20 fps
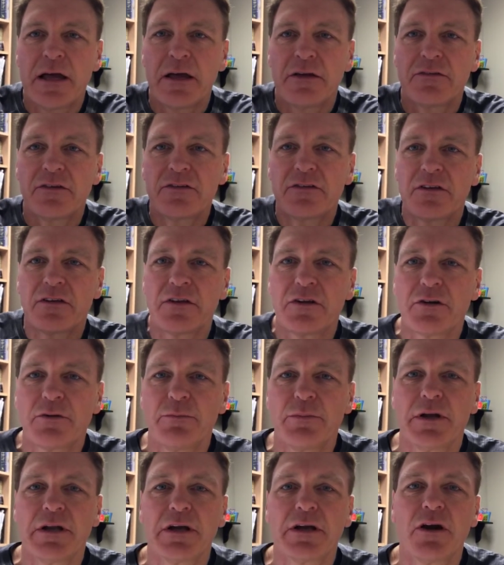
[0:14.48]
just a little
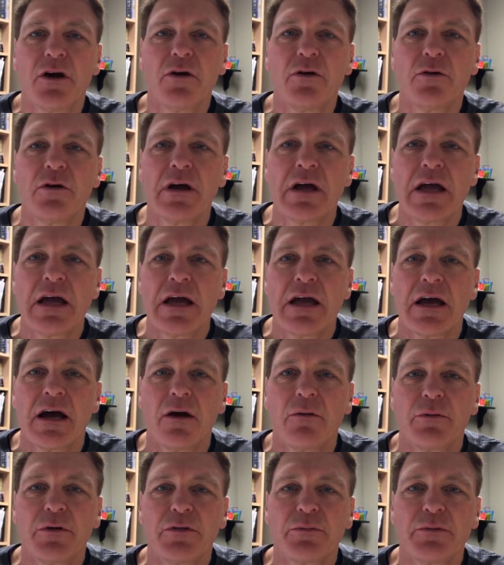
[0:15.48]
bit ago
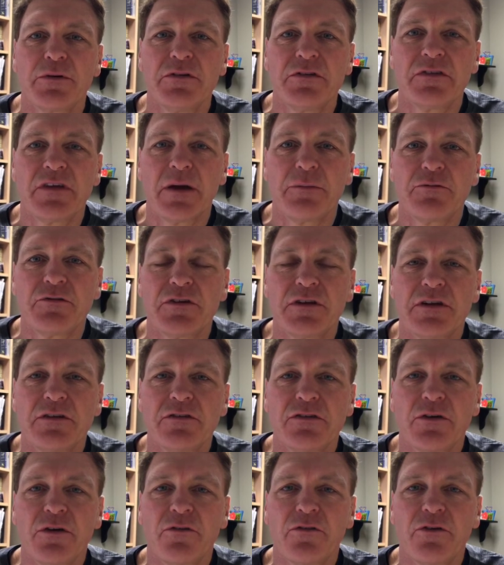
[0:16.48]
with reception and
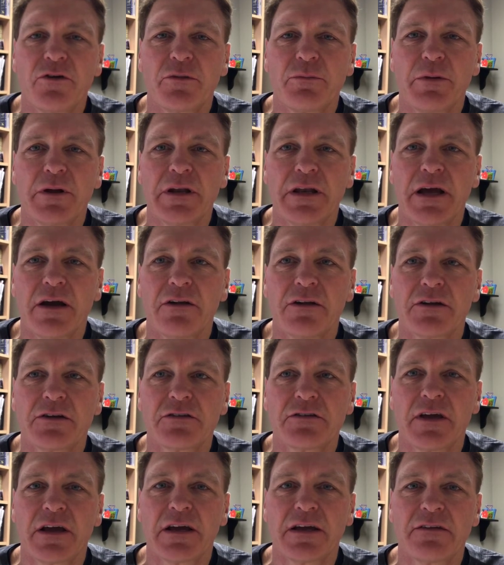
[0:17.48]
so forth, but now it
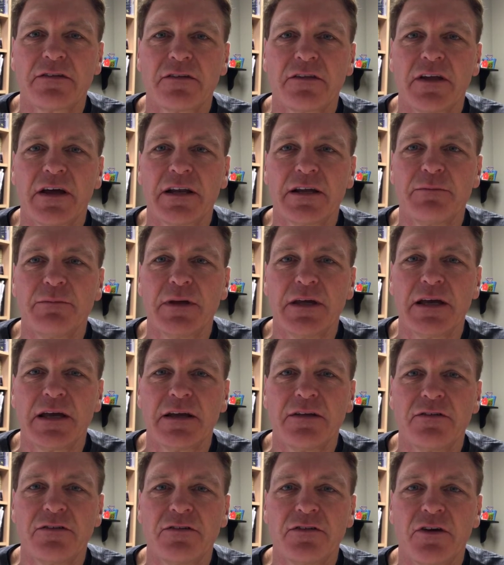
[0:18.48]
looks like it's letting me
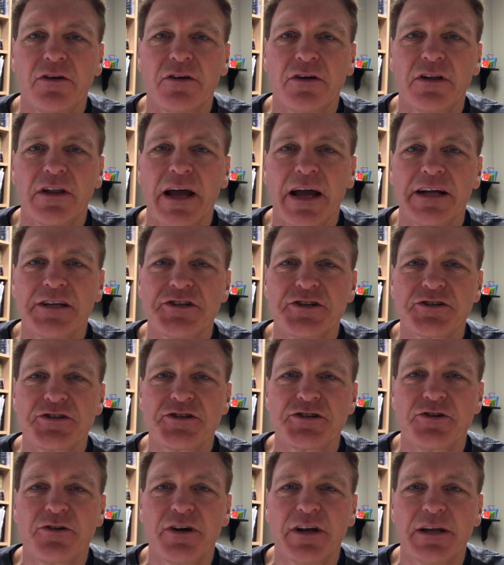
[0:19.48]
in. So glad you're
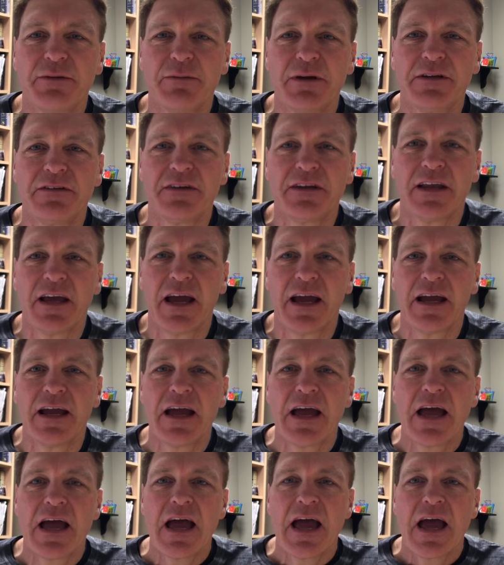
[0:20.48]
joining me today.
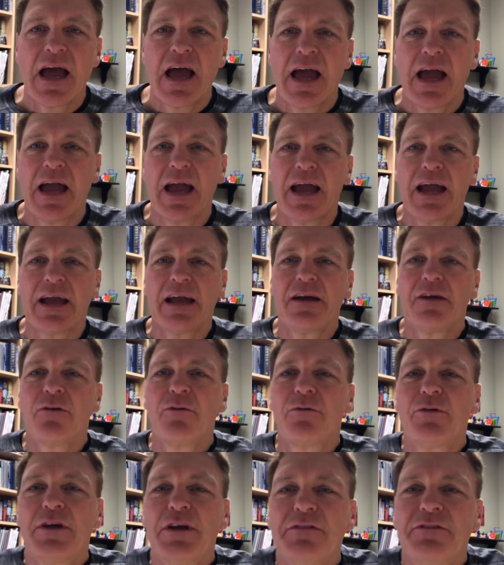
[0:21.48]
Hey,
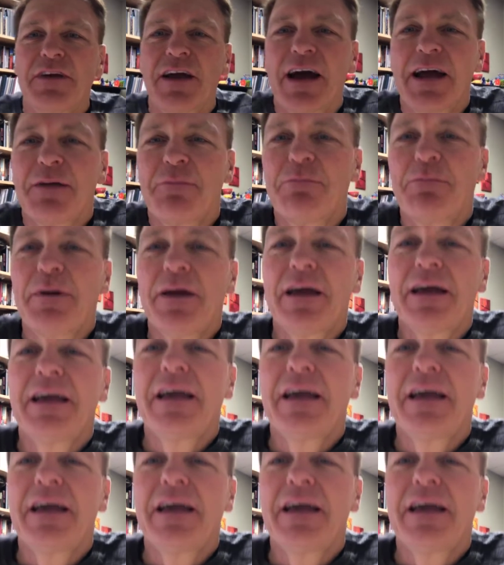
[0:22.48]
we've got a big